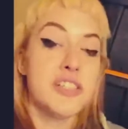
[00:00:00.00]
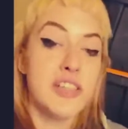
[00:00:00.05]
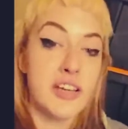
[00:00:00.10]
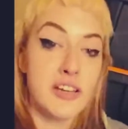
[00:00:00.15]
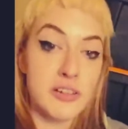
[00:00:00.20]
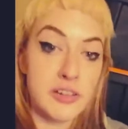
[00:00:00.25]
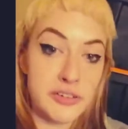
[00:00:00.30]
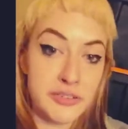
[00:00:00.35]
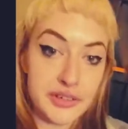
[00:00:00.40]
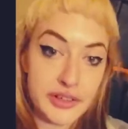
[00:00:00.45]
how
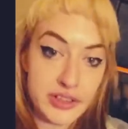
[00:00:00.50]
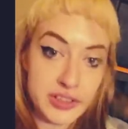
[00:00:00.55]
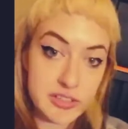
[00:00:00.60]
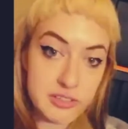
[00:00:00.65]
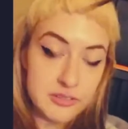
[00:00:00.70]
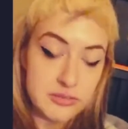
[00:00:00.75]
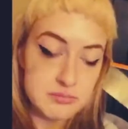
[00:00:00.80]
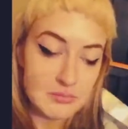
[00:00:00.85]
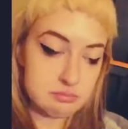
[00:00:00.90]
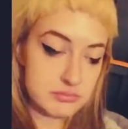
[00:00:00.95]

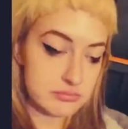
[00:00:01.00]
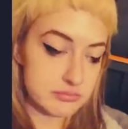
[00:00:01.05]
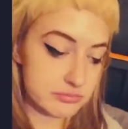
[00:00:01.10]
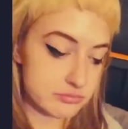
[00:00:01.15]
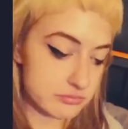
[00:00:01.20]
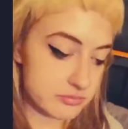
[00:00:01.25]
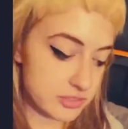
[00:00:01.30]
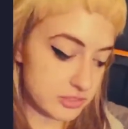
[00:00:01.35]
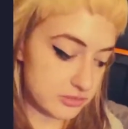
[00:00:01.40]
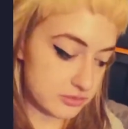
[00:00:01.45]
everything,
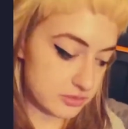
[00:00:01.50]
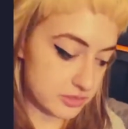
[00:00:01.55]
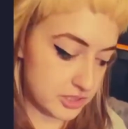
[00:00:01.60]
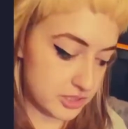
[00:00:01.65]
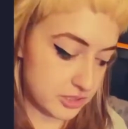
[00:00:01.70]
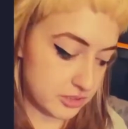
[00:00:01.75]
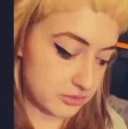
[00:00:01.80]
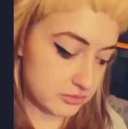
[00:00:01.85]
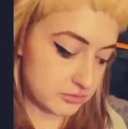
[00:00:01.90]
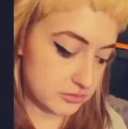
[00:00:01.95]
you
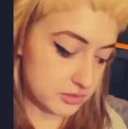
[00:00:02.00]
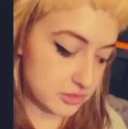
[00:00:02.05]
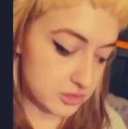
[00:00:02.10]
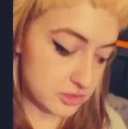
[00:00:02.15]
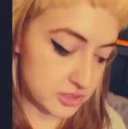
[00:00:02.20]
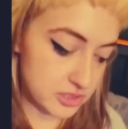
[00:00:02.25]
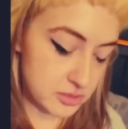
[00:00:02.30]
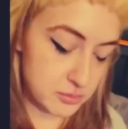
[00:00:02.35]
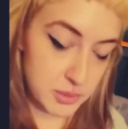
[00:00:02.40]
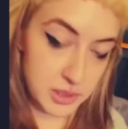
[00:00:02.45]
know,
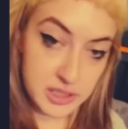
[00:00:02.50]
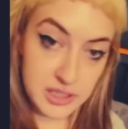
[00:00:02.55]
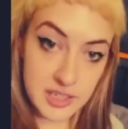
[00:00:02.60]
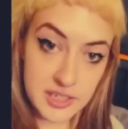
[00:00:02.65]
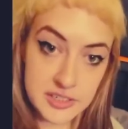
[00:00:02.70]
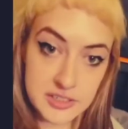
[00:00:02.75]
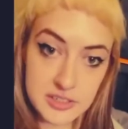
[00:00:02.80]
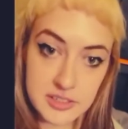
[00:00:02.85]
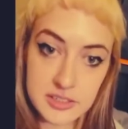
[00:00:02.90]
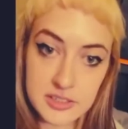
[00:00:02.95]
looks in my
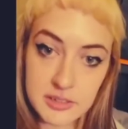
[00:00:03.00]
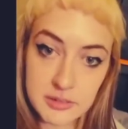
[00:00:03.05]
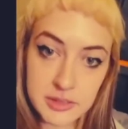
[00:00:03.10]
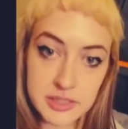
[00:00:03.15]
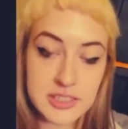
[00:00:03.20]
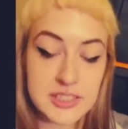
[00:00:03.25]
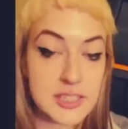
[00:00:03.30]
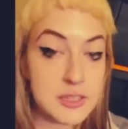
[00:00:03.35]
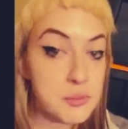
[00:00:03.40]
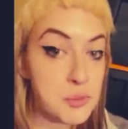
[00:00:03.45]
glasses, I'm gonna
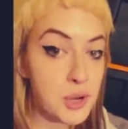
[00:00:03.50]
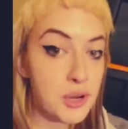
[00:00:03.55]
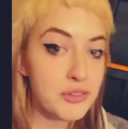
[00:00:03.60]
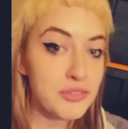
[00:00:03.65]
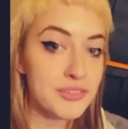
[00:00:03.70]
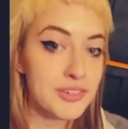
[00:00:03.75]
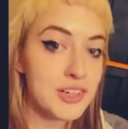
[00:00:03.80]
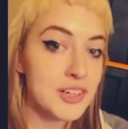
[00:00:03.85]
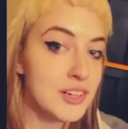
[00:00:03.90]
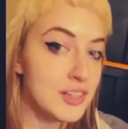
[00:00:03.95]
take them off.
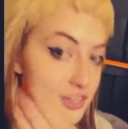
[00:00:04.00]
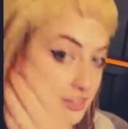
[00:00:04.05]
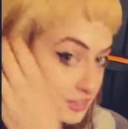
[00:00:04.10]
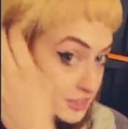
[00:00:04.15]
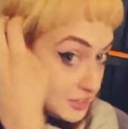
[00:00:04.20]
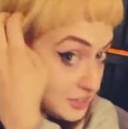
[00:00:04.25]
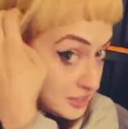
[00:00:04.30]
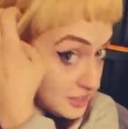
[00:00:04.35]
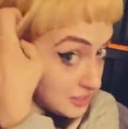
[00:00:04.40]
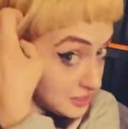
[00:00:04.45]

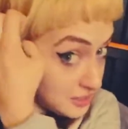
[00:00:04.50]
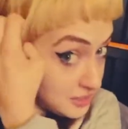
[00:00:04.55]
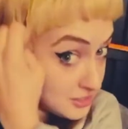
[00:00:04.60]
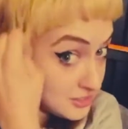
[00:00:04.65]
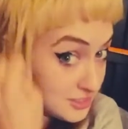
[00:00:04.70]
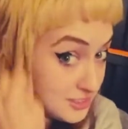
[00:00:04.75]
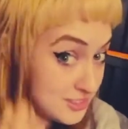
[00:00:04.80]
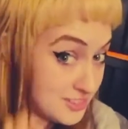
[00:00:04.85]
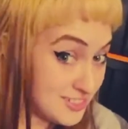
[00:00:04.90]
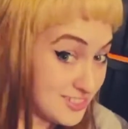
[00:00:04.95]

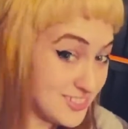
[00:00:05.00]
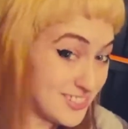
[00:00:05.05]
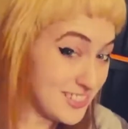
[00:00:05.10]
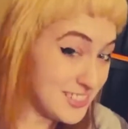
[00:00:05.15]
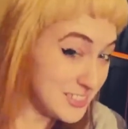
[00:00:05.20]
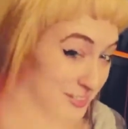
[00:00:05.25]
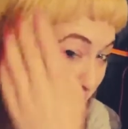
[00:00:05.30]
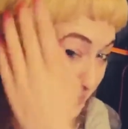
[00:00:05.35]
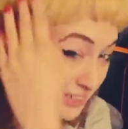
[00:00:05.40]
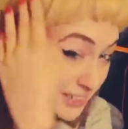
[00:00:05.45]

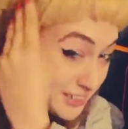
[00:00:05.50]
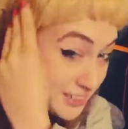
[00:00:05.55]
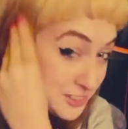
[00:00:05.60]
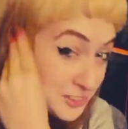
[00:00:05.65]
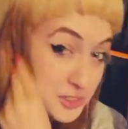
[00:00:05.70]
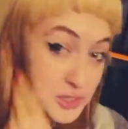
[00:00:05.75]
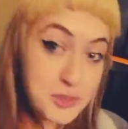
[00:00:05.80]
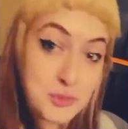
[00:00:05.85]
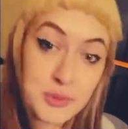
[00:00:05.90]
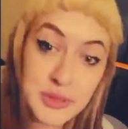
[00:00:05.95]
And my hair
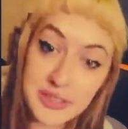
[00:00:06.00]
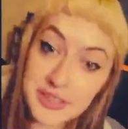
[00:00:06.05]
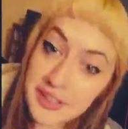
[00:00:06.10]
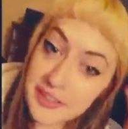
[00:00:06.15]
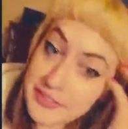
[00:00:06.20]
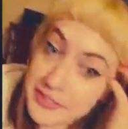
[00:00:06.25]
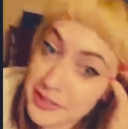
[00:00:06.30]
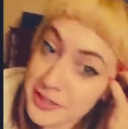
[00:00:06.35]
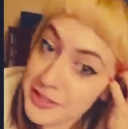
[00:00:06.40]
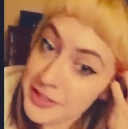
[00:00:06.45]
looks weird
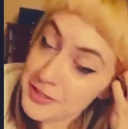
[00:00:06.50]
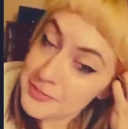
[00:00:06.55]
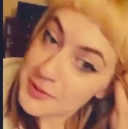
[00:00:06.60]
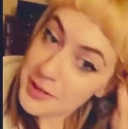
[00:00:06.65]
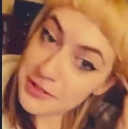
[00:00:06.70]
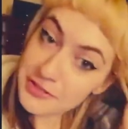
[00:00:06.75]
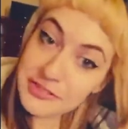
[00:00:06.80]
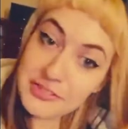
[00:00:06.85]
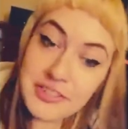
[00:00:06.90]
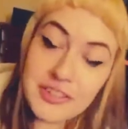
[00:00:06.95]
after I take them
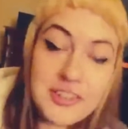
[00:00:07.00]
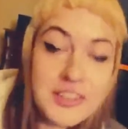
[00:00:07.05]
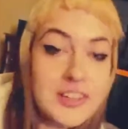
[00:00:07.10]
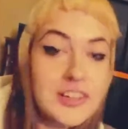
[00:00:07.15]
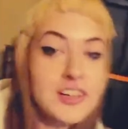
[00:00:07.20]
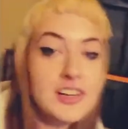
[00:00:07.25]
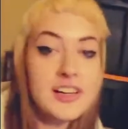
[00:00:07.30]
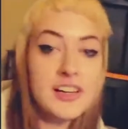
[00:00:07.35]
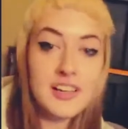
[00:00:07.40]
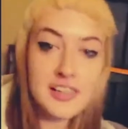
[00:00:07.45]
off.
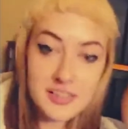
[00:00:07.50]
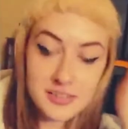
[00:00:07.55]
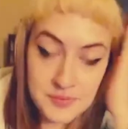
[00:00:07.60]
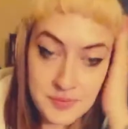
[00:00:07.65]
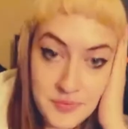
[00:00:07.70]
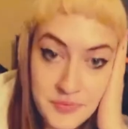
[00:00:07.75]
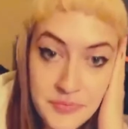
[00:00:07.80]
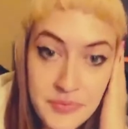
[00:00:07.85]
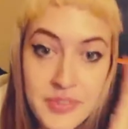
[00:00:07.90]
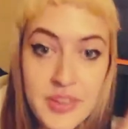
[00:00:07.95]

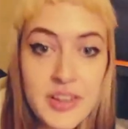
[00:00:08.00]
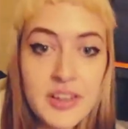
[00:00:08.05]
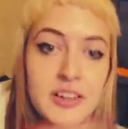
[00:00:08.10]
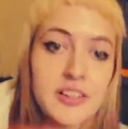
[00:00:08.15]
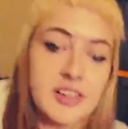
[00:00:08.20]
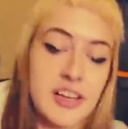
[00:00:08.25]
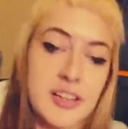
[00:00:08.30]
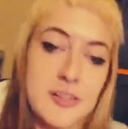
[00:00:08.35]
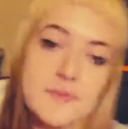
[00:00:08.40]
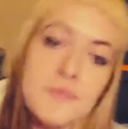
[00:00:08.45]

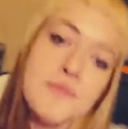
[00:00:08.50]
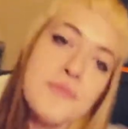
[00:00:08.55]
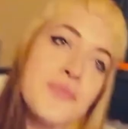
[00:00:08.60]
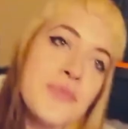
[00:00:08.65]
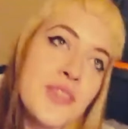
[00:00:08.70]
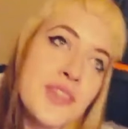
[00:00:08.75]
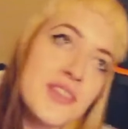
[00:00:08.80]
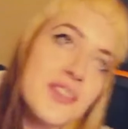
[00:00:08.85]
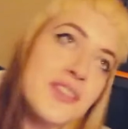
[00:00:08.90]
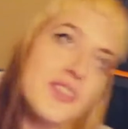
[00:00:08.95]
Okay,
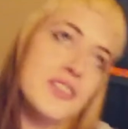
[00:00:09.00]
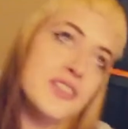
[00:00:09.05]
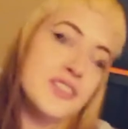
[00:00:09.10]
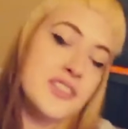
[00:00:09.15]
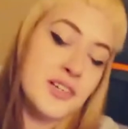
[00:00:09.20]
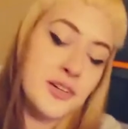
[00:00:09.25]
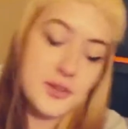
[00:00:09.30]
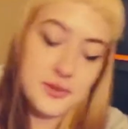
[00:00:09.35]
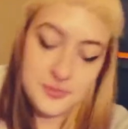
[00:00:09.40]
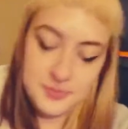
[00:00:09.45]

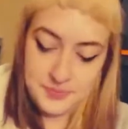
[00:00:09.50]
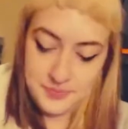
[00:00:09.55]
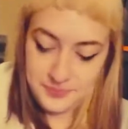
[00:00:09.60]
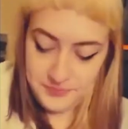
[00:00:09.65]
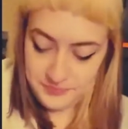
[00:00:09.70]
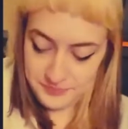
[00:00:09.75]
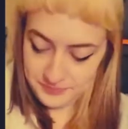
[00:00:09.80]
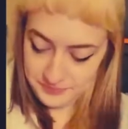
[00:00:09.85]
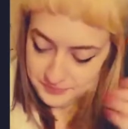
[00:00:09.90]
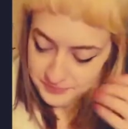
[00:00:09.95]
so
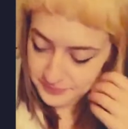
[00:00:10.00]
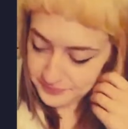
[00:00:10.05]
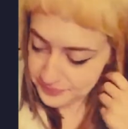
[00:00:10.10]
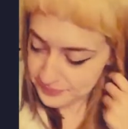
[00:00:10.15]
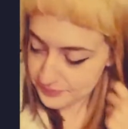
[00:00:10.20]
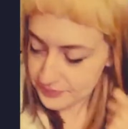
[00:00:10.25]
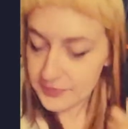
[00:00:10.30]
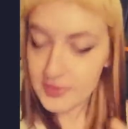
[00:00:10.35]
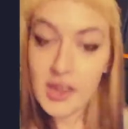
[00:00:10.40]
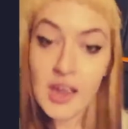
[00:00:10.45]

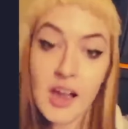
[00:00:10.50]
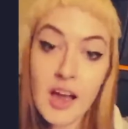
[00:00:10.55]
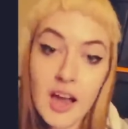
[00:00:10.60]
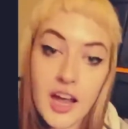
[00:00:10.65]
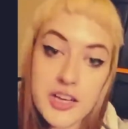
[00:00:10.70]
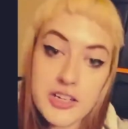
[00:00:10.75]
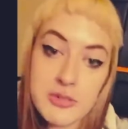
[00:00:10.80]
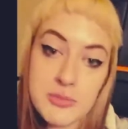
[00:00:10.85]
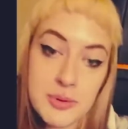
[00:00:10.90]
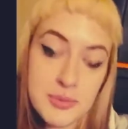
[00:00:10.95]
I
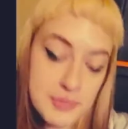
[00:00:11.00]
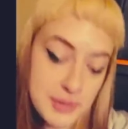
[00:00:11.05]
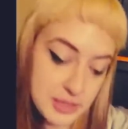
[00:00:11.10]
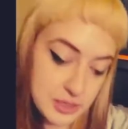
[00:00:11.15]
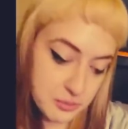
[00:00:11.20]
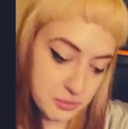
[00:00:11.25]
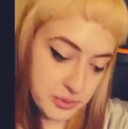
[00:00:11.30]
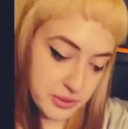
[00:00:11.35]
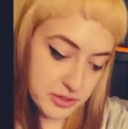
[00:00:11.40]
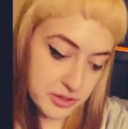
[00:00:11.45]
do my
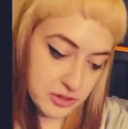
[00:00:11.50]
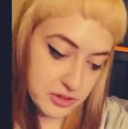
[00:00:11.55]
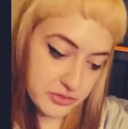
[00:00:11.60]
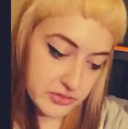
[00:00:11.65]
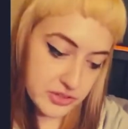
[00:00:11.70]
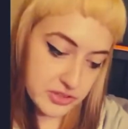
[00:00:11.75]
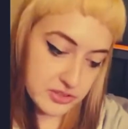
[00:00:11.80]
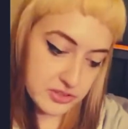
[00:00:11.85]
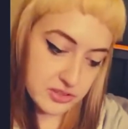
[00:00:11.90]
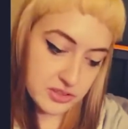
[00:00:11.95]
makeup weird,
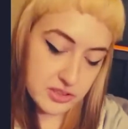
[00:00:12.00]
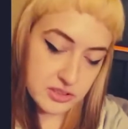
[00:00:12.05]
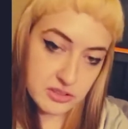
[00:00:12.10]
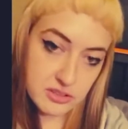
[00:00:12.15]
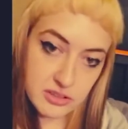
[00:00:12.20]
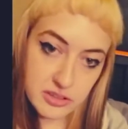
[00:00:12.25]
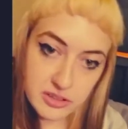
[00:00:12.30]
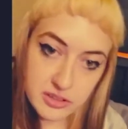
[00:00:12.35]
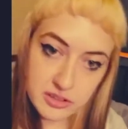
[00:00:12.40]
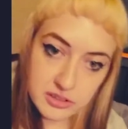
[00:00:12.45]
obviously. I do
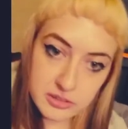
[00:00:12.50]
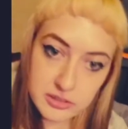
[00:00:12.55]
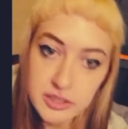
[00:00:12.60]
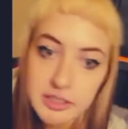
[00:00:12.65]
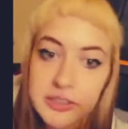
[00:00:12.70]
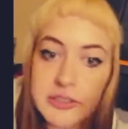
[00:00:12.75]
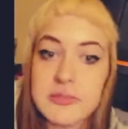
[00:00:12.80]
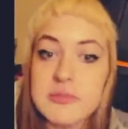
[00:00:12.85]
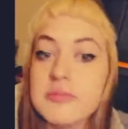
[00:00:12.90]
the like